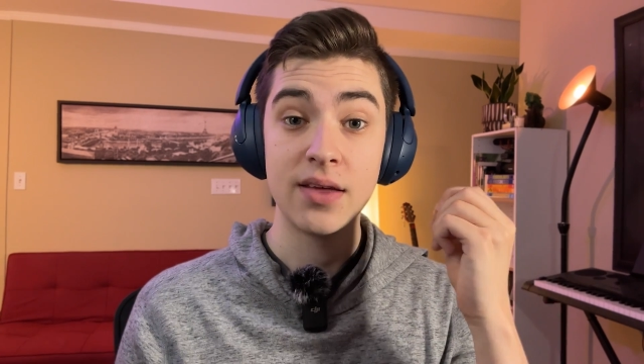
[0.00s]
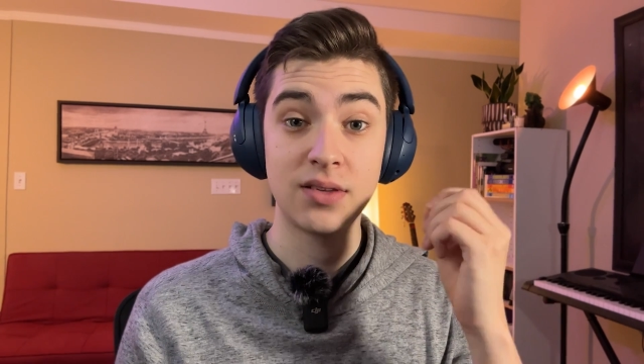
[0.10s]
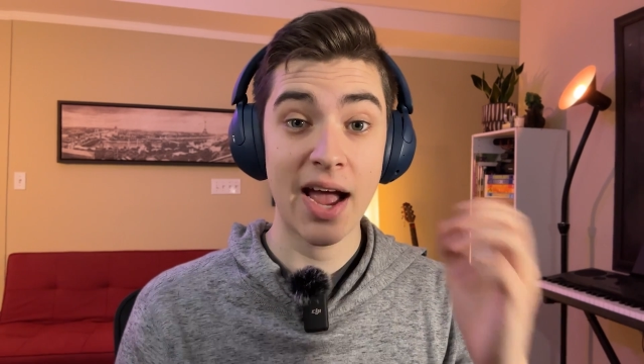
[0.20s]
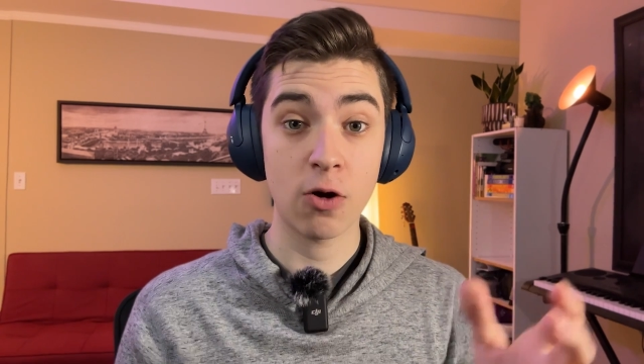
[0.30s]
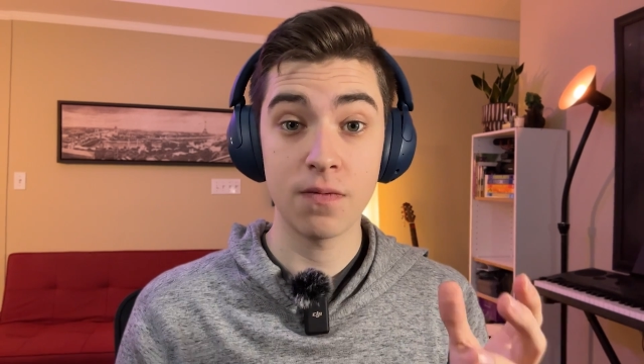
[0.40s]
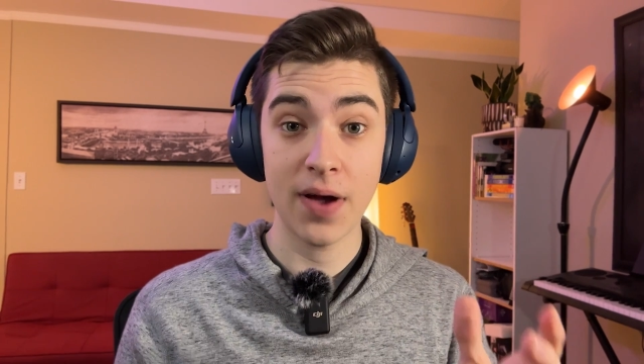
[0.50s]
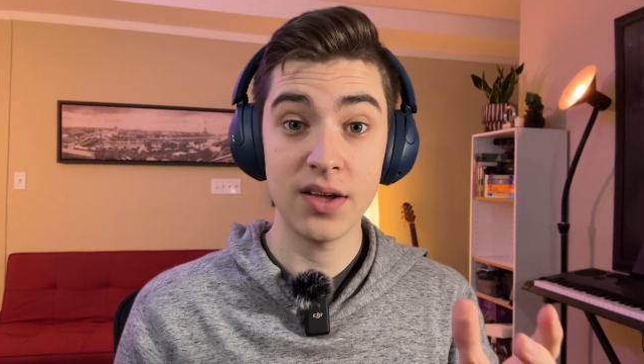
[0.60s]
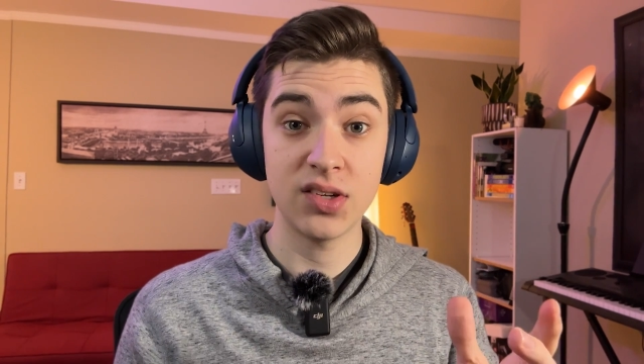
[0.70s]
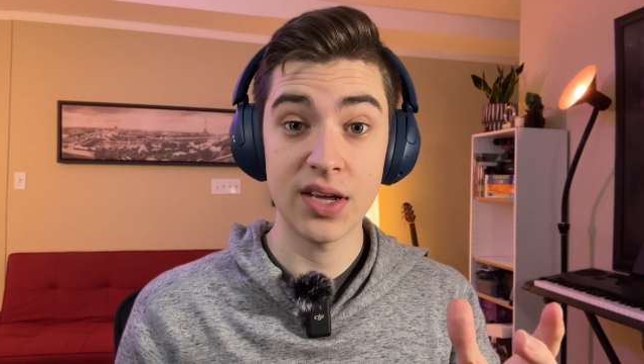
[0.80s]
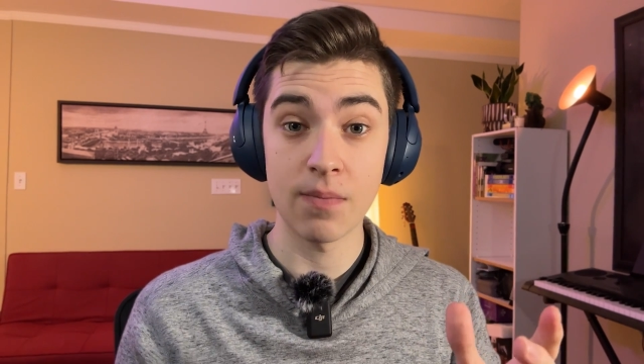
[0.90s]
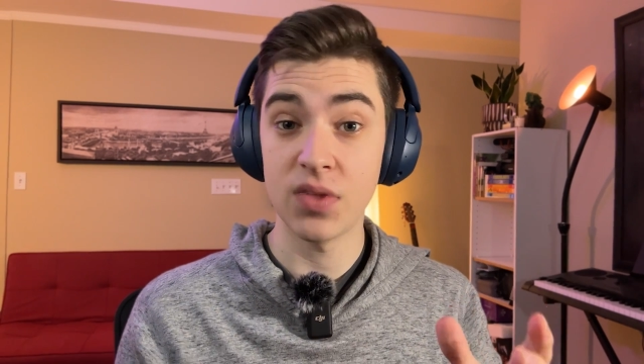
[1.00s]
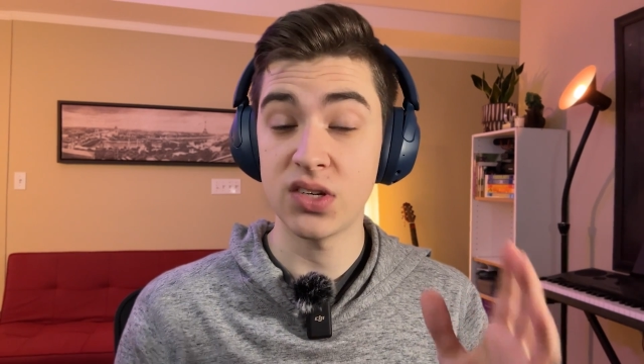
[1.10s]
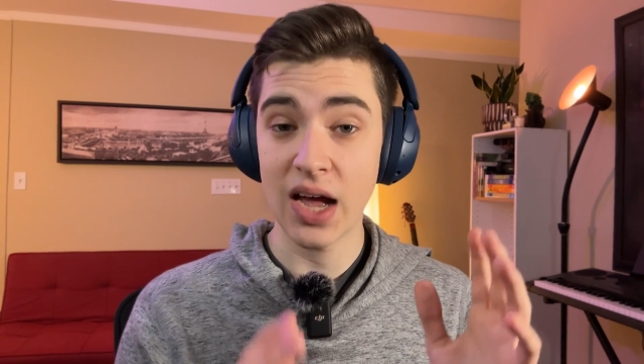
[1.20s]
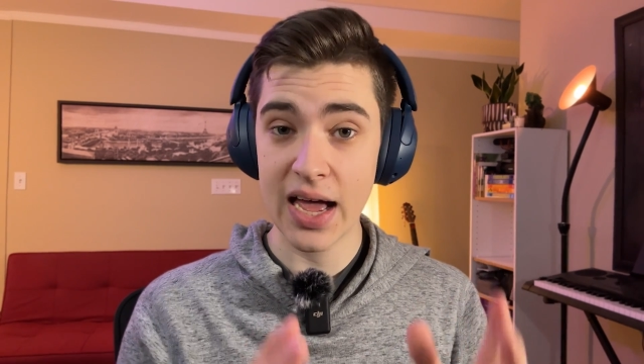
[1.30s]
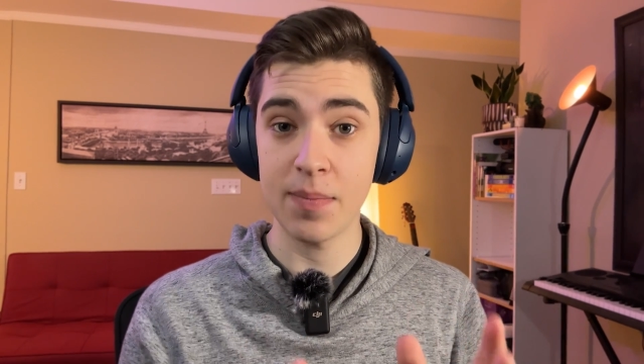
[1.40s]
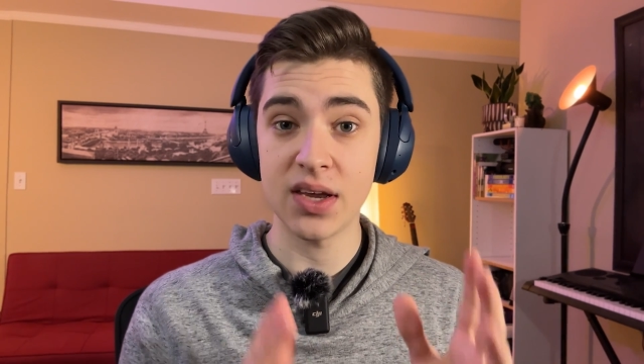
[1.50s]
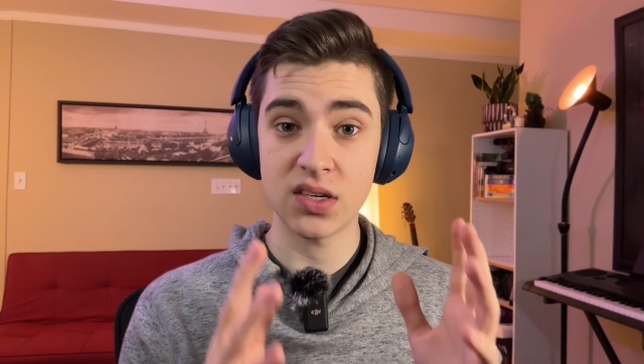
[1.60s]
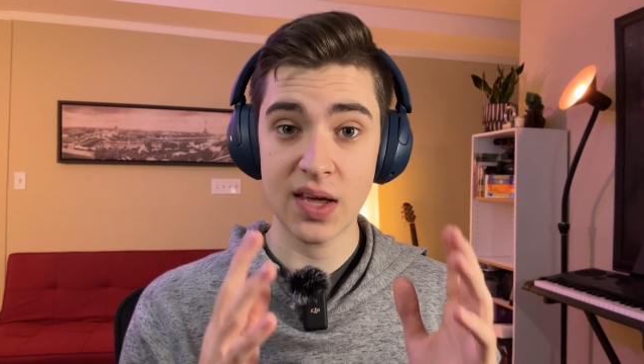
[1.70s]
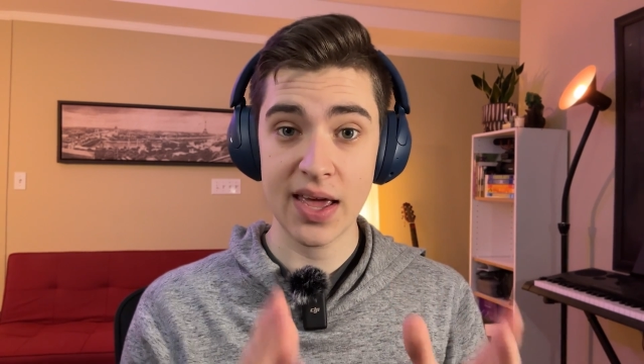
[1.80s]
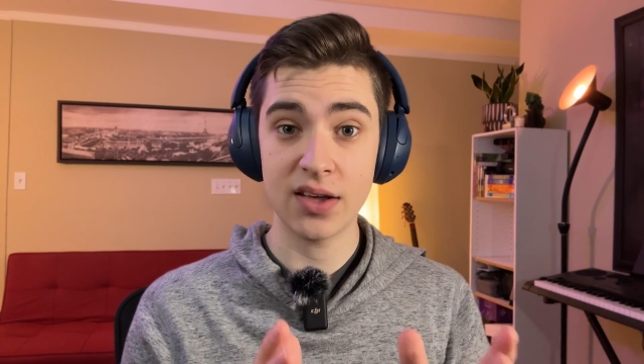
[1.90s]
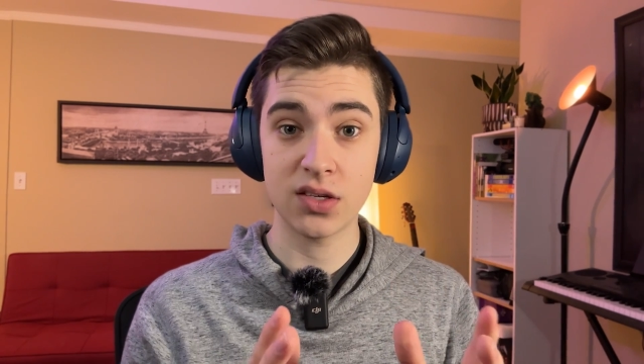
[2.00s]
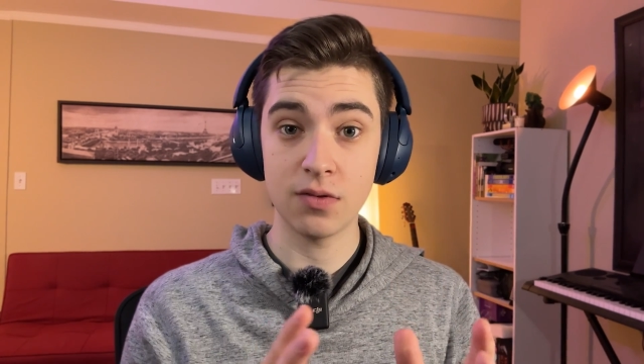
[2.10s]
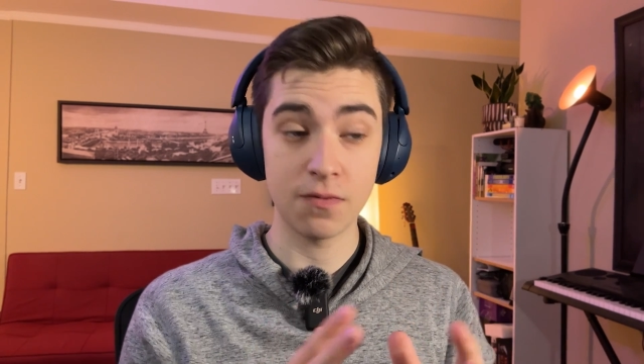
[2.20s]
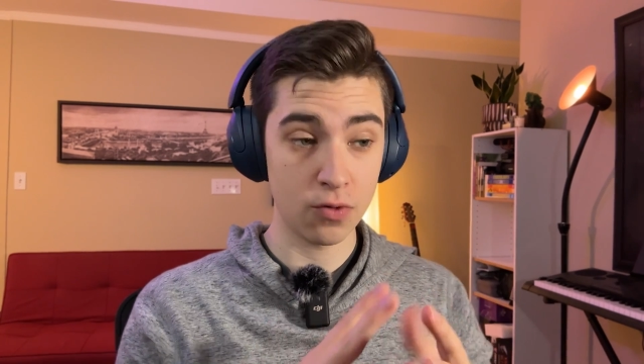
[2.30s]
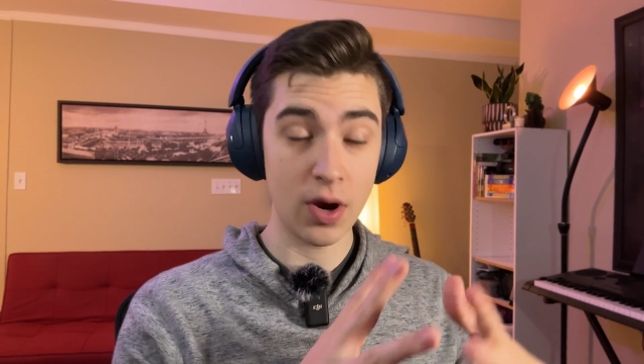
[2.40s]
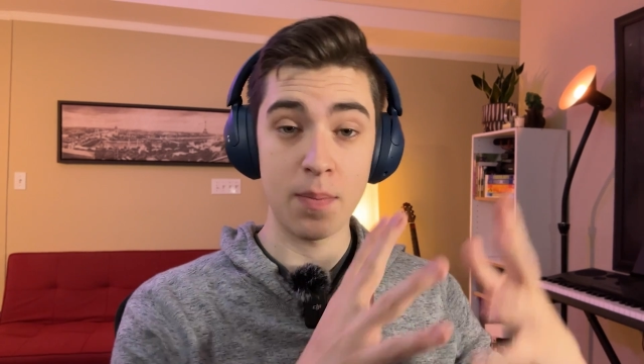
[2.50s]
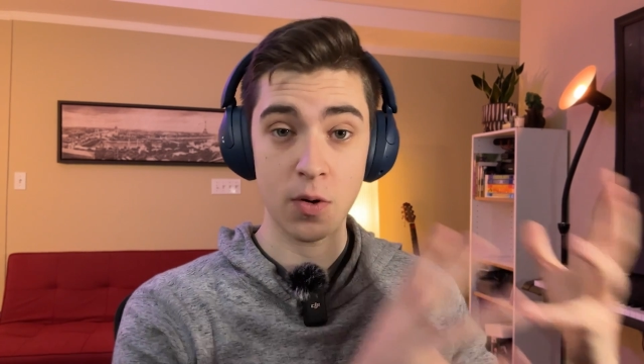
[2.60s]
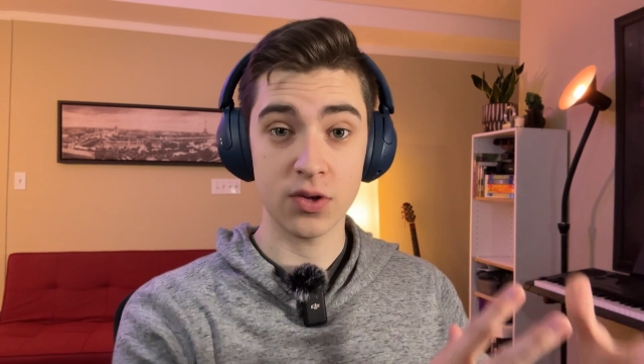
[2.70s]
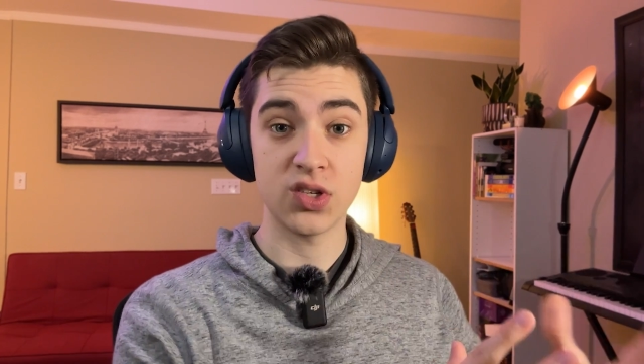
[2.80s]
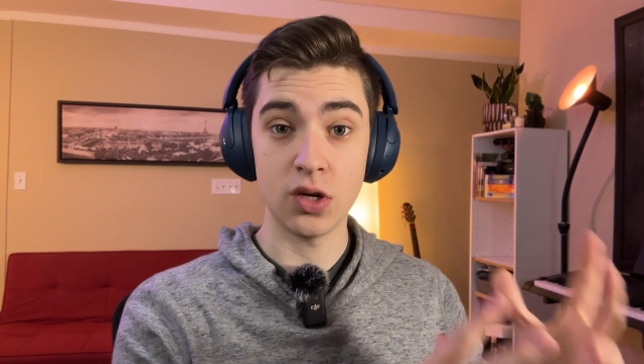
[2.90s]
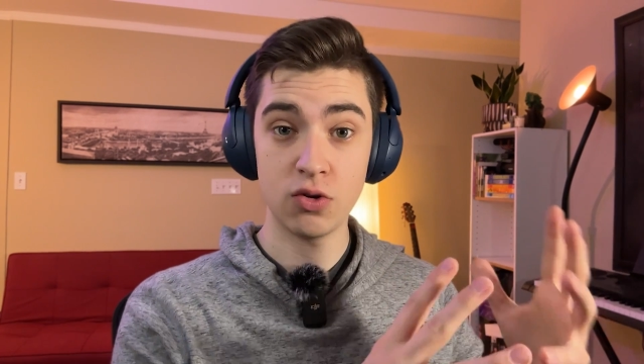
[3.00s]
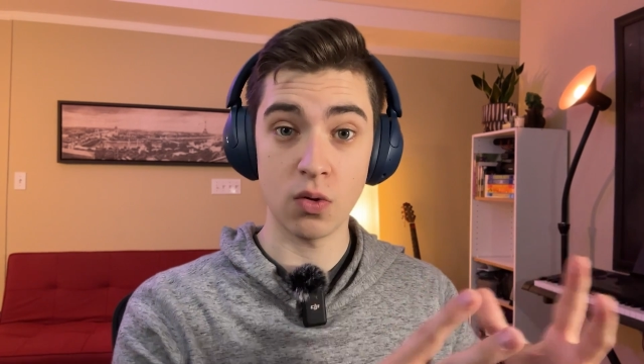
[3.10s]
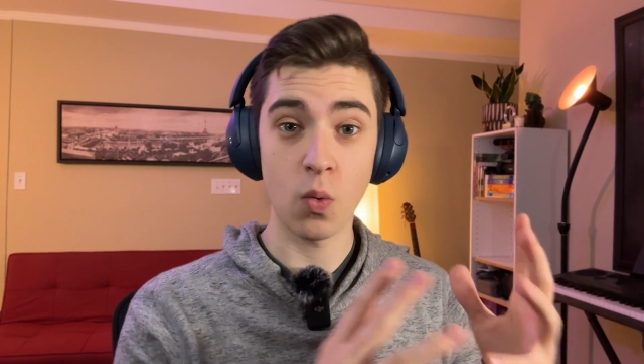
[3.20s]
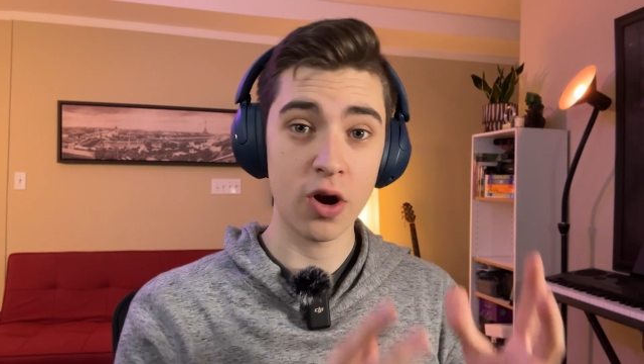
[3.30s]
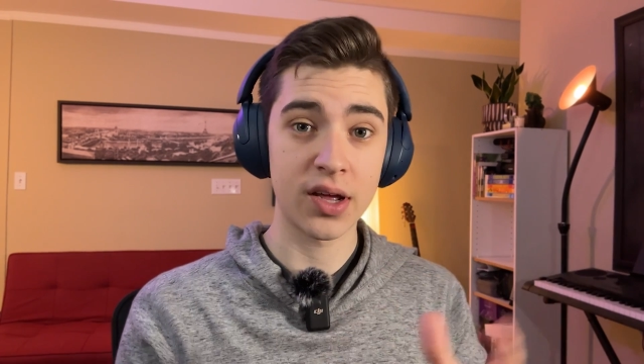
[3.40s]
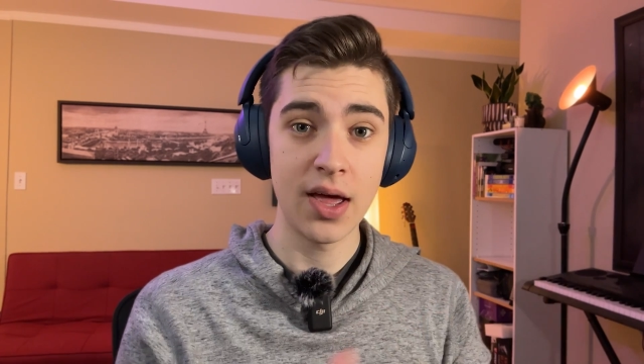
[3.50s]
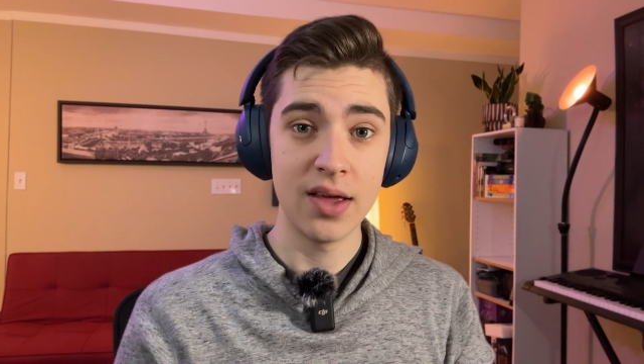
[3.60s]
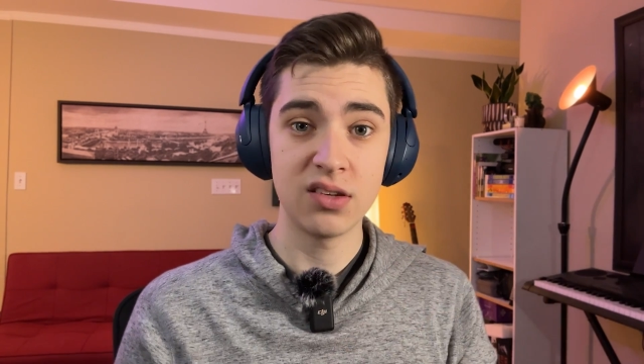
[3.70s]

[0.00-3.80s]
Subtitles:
sacrificing the time it takes for a person to do the work